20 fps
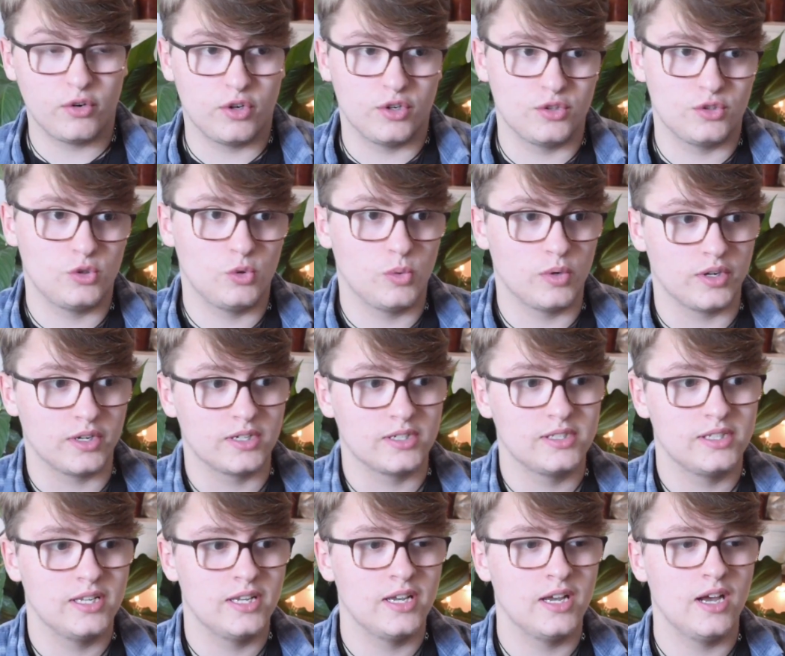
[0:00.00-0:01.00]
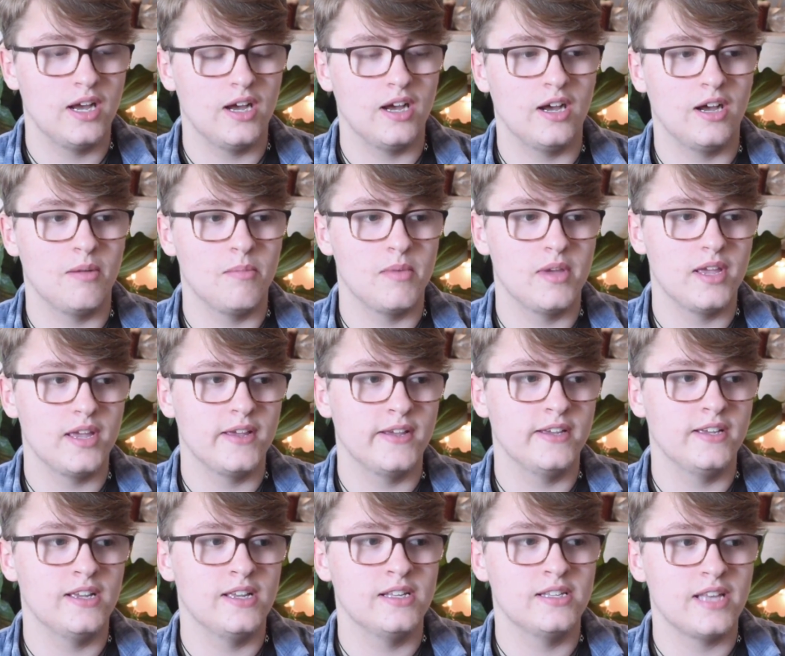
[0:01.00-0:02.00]
a crystal works
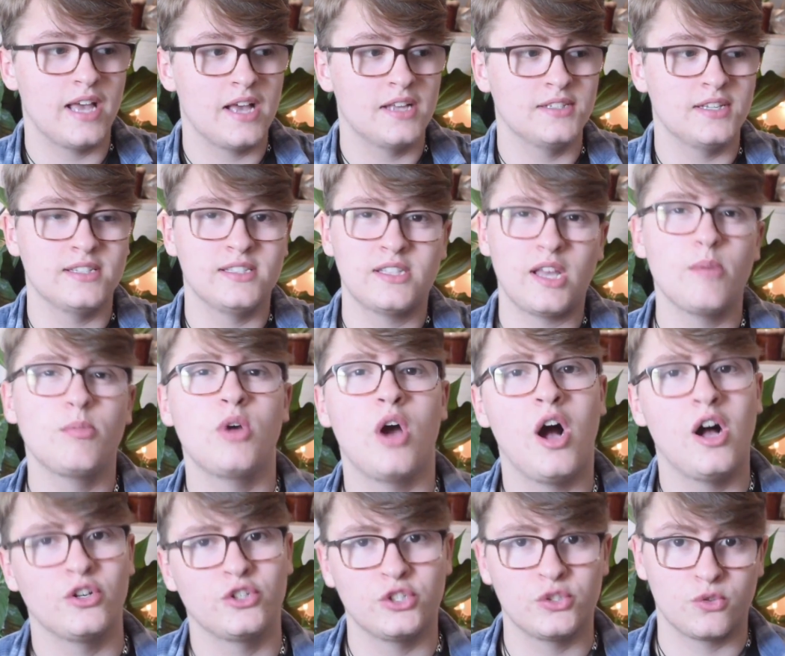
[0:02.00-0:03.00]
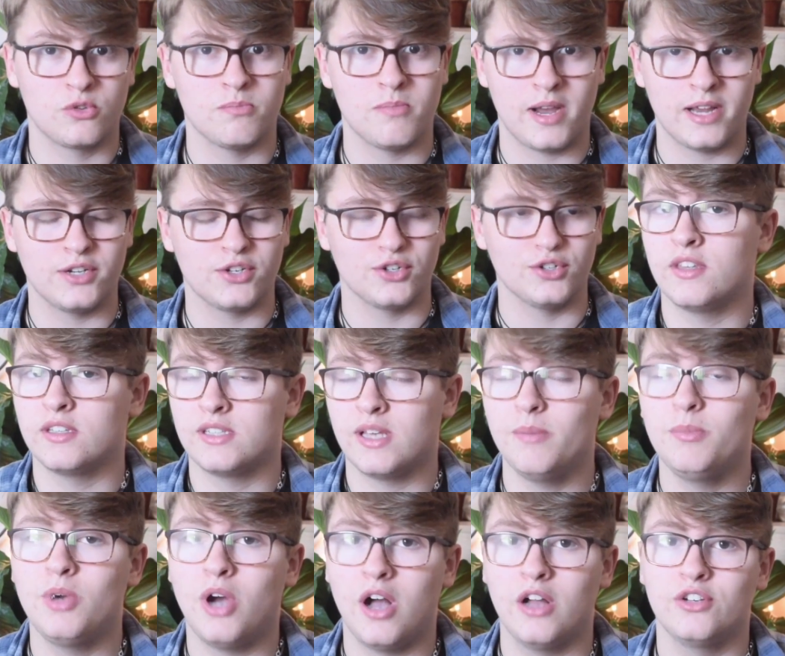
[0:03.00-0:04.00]
is as a subconscious reminder. The
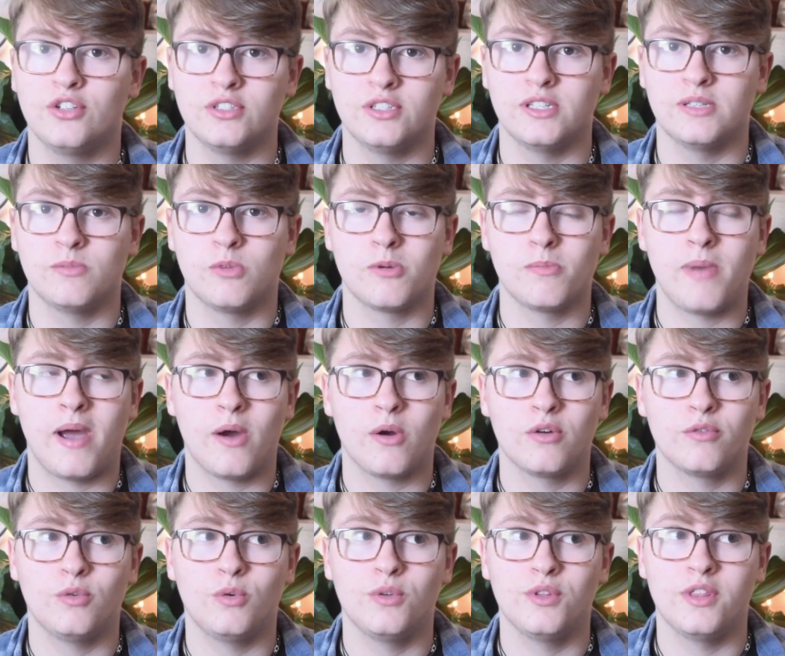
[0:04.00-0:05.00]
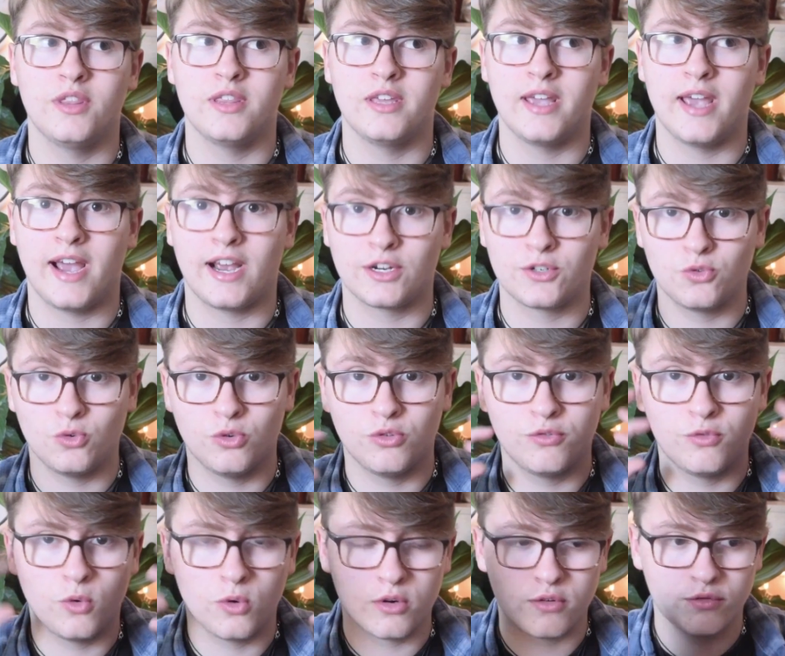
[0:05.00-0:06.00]
subconscious is more powerful than the actual
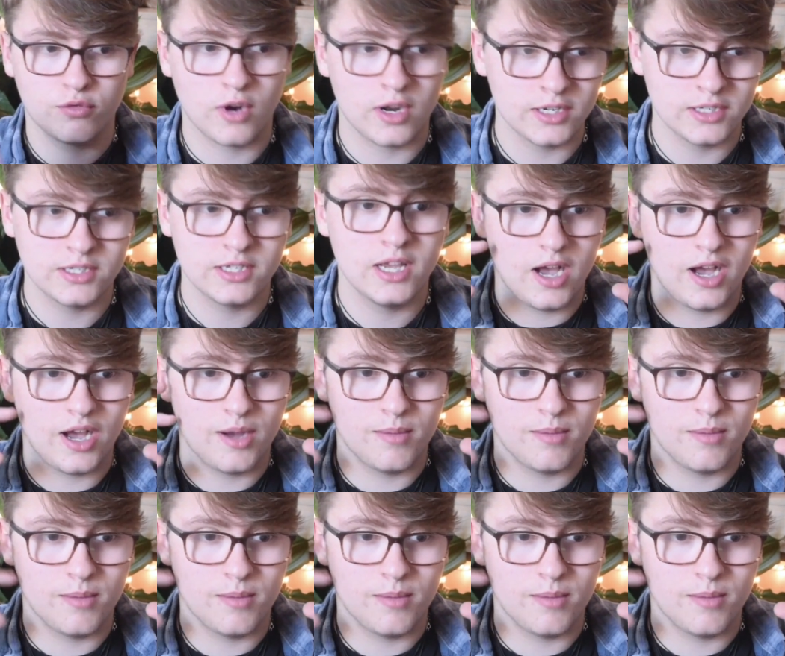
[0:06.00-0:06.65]
forefront